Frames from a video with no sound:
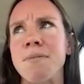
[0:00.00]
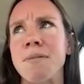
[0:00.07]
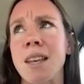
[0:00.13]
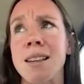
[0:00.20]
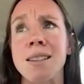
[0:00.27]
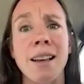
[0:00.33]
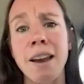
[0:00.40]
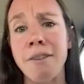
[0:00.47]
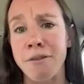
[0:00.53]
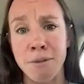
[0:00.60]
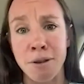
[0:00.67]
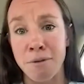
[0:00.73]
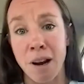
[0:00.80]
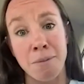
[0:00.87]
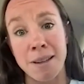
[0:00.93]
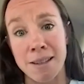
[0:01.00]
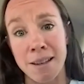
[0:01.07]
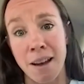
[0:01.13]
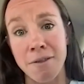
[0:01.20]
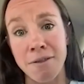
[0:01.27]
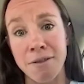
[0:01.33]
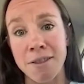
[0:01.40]
aside from the rugby
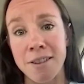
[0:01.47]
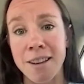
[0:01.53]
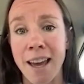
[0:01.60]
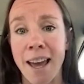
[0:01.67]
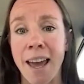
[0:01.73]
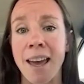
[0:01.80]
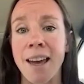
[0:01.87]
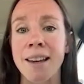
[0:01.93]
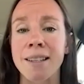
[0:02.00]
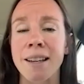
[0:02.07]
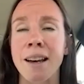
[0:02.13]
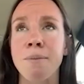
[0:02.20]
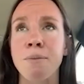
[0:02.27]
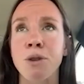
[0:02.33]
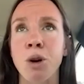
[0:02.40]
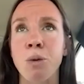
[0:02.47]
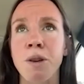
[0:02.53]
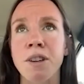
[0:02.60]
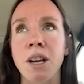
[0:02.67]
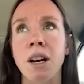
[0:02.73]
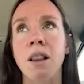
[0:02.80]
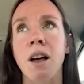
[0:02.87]
stuff. And,
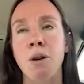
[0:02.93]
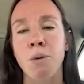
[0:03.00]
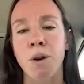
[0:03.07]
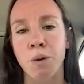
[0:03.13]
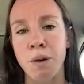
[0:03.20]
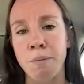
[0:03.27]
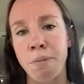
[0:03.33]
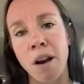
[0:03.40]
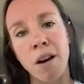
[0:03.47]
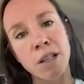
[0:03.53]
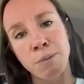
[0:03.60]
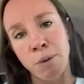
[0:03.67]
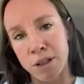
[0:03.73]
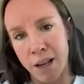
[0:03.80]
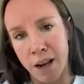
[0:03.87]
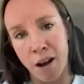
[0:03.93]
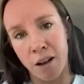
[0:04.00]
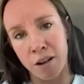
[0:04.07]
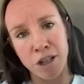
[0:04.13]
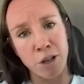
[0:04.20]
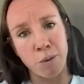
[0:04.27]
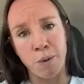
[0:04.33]
we've done a lot of work. We brought our sports
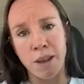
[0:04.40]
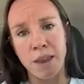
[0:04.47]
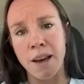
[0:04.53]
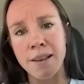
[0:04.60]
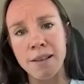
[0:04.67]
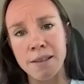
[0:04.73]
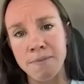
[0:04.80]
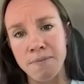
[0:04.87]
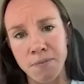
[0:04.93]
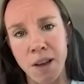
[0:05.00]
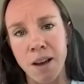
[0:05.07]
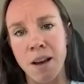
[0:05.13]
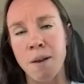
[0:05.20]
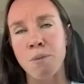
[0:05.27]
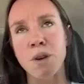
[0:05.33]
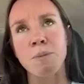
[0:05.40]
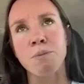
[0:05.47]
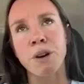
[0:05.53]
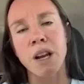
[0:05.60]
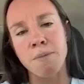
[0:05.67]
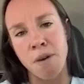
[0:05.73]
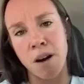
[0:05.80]
psychologist with us. We
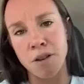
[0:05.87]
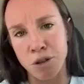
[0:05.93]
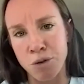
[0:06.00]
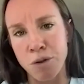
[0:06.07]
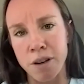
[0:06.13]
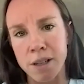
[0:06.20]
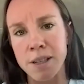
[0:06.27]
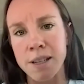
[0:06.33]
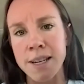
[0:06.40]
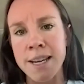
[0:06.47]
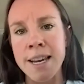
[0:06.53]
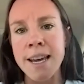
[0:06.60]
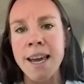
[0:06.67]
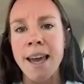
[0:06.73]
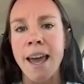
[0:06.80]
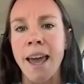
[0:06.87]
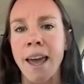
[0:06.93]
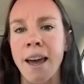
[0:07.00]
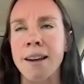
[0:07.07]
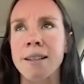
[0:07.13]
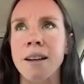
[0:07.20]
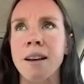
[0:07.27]
bring him on tours
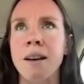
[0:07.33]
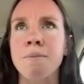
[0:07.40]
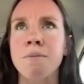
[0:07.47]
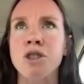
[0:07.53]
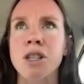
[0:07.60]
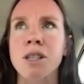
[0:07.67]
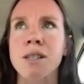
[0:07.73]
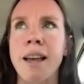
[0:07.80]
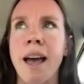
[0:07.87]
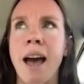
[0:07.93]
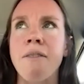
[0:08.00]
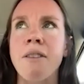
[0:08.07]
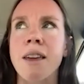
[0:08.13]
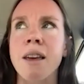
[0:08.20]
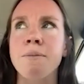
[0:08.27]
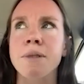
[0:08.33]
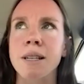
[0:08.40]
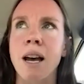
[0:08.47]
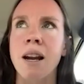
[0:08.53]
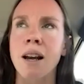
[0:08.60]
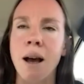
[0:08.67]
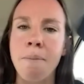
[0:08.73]
and, just having him to
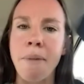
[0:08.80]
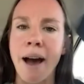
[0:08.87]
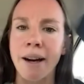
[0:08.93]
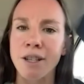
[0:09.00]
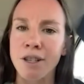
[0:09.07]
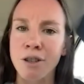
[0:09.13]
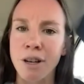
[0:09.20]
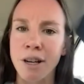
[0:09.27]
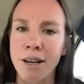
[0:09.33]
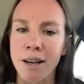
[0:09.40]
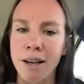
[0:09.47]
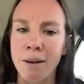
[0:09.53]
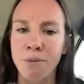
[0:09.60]
kind of come back to and,